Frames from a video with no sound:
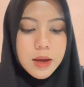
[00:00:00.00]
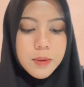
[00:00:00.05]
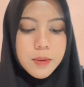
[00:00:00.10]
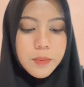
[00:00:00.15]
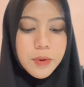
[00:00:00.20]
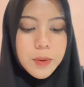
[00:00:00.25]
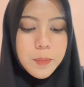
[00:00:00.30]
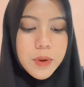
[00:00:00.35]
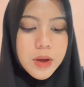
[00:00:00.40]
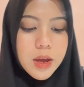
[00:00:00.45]

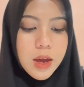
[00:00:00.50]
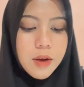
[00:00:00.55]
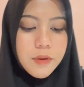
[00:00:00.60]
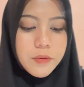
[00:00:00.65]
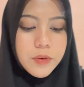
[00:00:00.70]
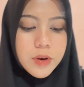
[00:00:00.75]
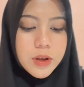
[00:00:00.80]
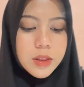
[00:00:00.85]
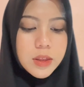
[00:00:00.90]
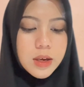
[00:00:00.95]
Prepare
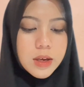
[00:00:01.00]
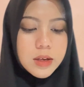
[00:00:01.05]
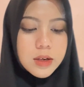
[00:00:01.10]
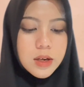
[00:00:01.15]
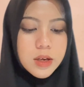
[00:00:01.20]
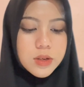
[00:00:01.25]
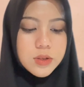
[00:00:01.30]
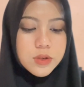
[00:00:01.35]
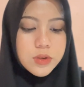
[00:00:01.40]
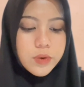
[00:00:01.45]
everything
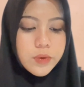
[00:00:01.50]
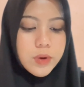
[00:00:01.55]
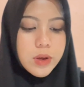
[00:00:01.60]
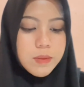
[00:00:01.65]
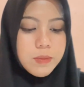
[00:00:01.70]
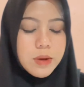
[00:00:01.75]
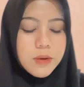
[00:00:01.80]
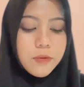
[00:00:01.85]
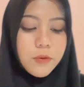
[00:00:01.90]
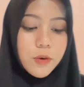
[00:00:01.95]
necessary
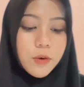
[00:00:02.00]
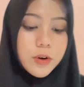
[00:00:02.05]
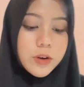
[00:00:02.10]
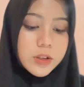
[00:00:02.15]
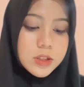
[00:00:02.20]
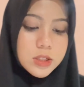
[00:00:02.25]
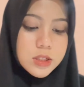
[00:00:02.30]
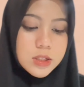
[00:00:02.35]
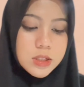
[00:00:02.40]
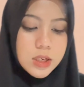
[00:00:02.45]
before
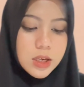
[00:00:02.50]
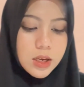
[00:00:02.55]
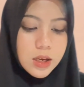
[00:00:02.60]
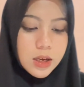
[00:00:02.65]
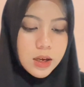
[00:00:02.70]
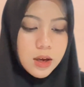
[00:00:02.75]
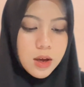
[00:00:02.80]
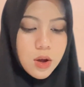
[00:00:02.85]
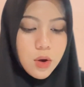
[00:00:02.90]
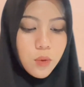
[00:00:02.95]

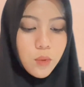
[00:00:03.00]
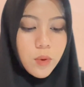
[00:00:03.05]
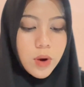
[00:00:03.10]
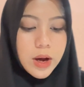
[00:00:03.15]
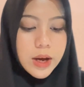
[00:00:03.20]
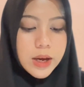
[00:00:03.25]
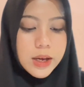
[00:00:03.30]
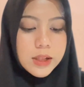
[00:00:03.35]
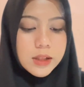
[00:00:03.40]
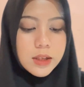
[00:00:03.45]
teaching.
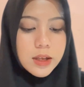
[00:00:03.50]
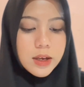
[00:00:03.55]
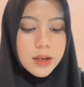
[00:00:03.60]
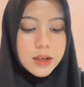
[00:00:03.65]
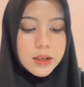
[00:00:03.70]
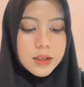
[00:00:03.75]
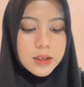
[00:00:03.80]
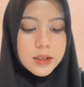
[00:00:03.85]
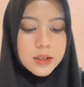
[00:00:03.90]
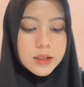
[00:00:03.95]
While
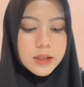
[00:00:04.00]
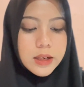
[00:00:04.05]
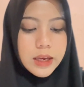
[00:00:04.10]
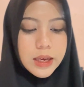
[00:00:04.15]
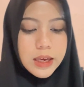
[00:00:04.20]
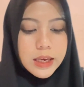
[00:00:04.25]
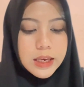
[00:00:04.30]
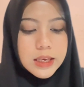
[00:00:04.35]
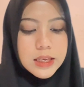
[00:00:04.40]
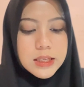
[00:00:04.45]

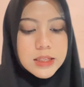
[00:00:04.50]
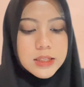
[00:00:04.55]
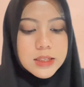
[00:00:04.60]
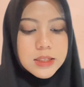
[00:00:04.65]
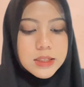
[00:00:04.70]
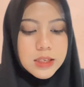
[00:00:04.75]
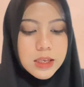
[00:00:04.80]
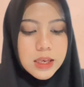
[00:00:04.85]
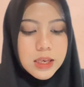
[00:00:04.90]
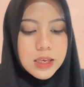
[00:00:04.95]

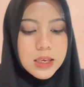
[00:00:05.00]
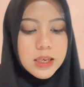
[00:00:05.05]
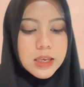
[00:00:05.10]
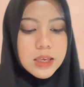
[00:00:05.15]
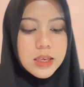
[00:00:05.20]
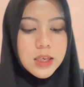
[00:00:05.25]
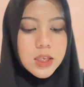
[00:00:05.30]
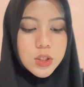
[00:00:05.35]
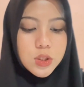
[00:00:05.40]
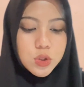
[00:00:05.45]

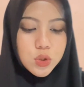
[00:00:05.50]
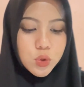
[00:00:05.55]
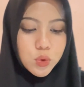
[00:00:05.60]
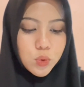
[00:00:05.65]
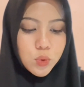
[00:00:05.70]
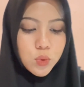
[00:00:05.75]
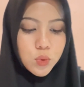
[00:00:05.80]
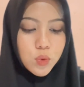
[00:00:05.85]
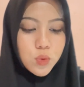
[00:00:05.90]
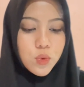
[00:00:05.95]
ET2,
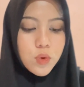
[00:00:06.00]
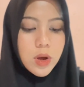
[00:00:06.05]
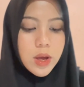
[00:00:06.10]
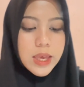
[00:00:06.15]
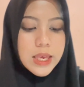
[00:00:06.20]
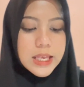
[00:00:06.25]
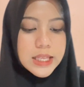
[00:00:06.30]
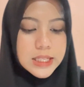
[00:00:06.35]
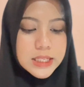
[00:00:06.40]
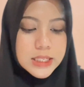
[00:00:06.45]

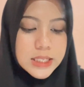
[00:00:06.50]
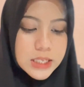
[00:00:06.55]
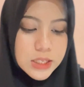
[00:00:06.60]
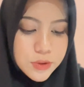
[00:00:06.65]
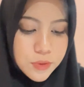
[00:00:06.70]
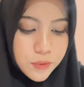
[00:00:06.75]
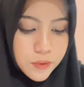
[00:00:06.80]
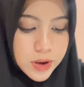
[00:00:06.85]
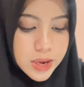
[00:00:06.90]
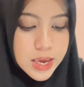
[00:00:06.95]

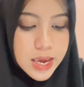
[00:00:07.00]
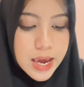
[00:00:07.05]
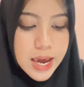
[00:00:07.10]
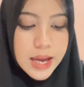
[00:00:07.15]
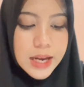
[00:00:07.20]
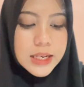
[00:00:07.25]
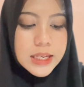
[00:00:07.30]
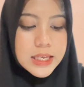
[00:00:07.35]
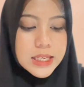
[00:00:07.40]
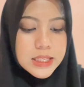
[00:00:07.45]
ET3,
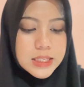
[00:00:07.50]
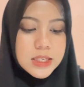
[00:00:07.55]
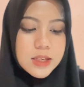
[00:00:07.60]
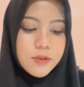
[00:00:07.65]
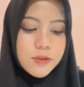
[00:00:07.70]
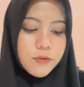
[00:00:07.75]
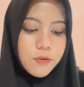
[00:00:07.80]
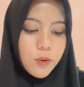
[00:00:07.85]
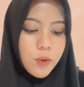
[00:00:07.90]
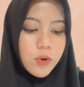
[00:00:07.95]
and
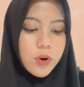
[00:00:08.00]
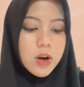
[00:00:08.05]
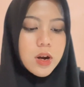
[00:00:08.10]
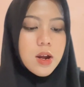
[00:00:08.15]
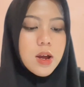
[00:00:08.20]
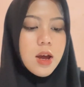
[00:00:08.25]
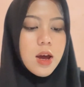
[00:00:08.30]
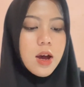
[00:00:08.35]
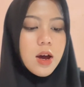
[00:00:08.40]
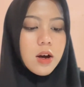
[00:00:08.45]
ET4
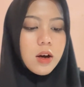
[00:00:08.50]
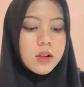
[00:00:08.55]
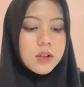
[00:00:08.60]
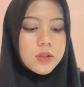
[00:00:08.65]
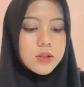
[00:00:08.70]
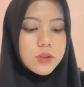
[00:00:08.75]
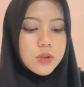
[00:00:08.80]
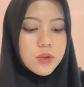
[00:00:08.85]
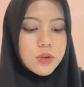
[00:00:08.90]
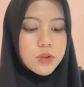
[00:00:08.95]

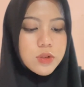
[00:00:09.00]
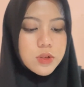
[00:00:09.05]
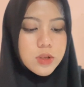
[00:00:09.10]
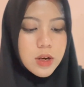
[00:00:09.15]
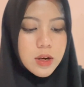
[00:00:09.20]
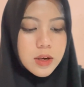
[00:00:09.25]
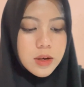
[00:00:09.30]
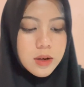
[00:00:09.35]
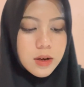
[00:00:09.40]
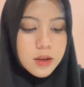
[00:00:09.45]
also
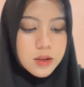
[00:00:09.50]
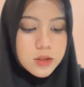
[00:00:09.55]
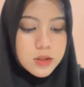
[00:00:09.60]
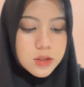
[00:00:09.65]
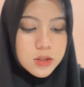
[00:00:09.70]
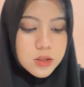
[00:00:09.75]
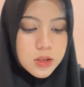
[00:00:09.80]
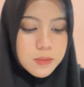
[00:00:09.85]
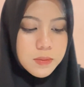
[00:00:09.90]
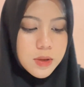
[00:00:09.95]
shared a
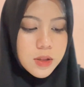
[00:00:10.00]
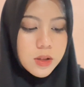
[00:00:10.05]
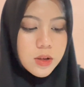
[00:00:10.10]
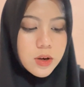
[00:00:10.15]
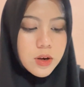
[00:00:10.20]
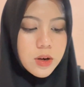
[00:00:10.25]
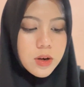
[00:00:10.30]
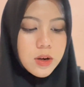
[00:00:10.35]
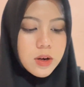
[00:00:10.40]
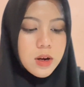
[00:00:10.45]

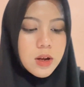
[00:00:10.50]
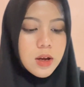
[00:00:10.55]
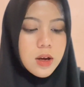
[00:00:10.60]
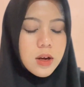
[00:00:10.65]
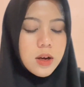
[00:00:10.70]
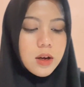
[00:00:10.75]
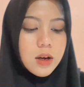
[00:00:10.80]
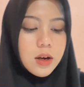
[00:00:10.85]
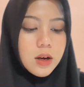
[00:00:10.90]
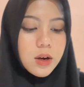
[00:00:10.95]
similar
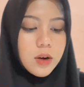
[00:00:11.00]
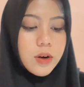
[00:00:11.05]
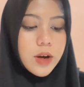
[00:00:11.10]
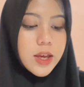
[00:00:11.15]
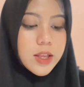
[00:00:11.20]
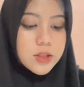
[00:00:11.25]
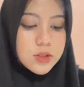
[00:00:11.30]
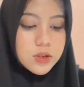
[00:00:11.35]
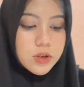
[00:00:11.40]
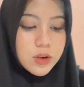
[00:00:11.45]

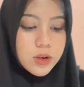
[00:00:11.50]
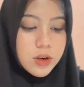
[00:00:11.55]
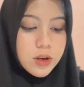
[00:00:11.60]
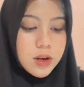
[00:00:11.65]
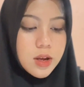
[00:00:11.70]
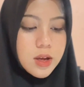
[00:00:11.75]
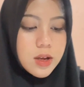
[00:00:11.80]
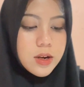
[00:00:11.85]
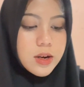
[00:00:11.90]
answer.